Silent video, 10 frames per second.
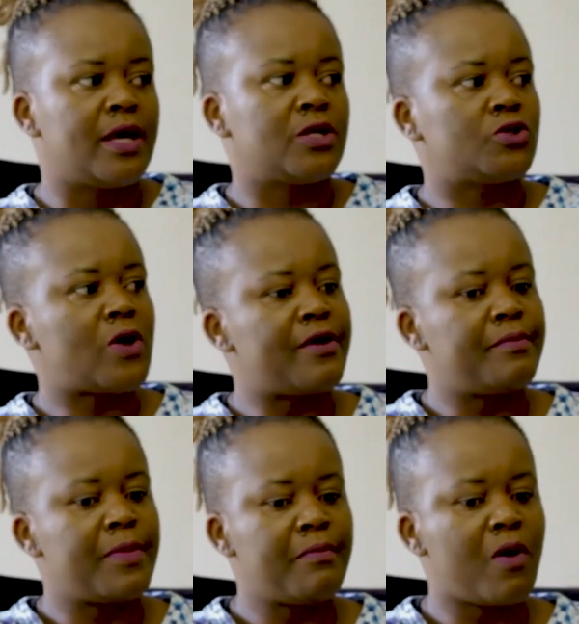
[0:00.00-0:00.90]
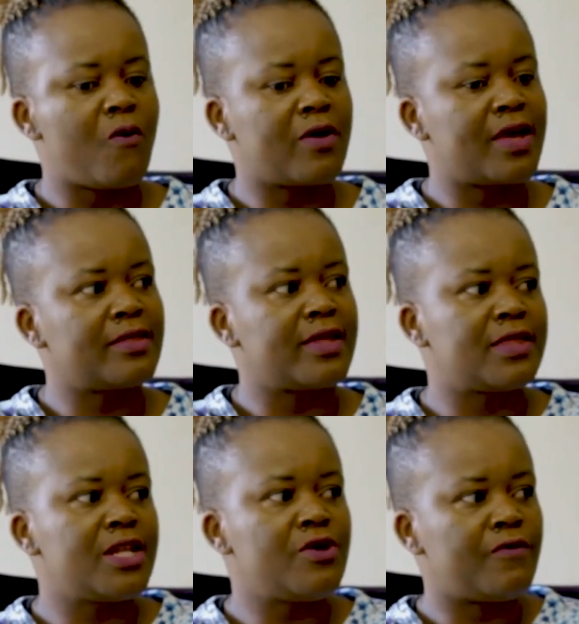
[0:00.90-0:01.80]
So I remember walking the
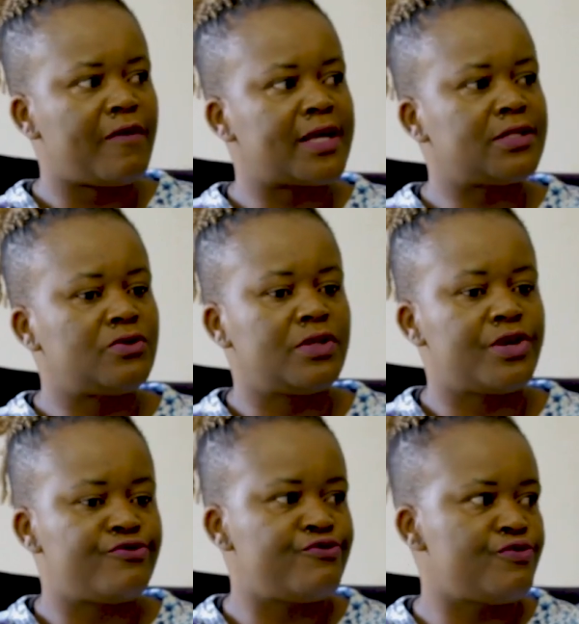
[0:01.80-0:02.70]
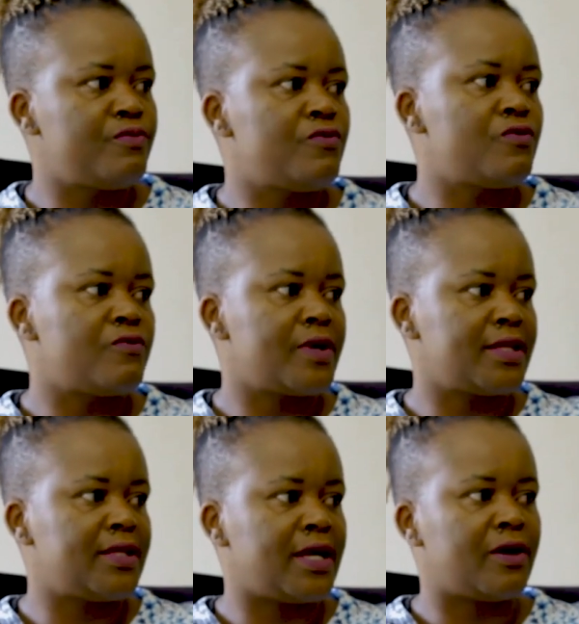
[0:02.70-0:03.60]
three of us to the room where
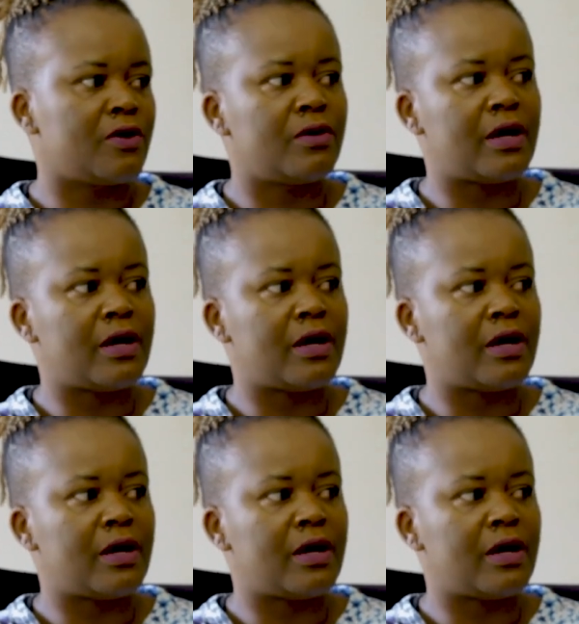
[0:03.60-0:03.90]
the